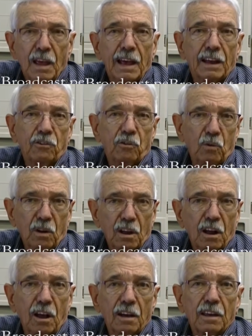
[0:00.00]
at 2
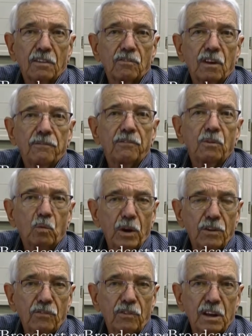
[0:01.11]
o'clock, except for
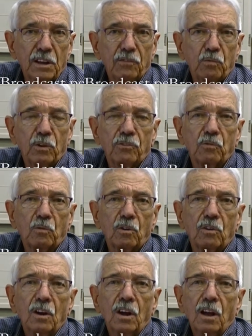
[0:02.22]
Wednesdays, which were